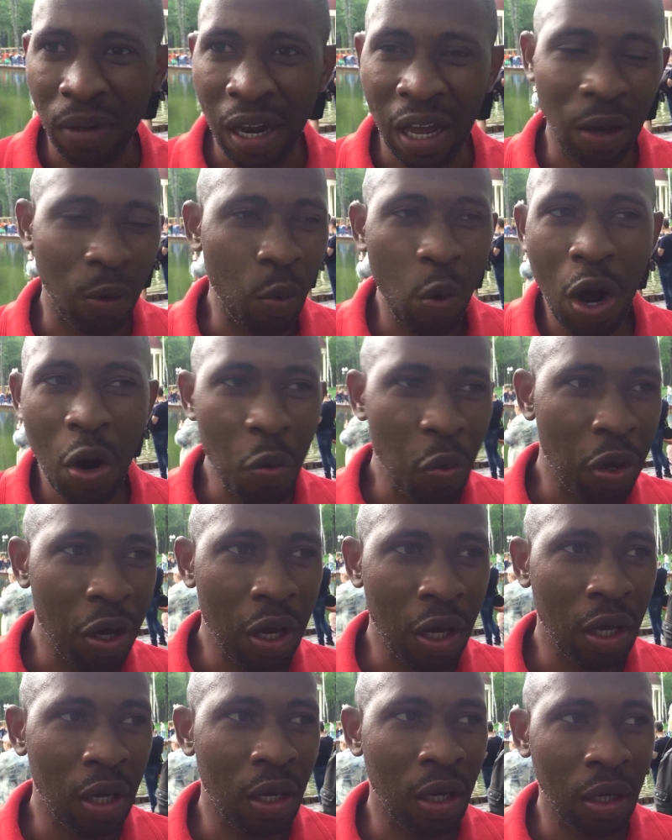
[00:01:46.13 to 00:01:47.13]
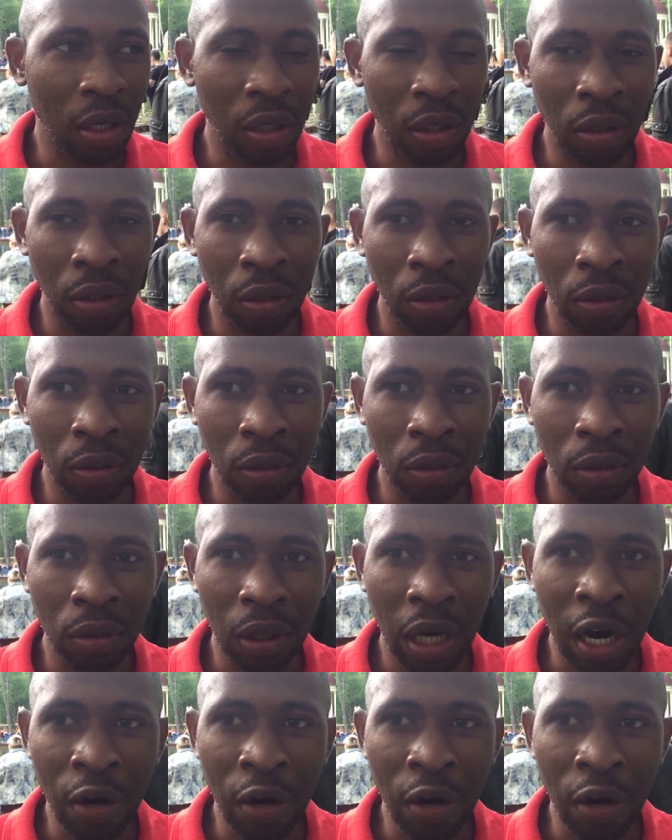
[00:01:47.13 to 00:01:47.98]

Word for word: like one week, he,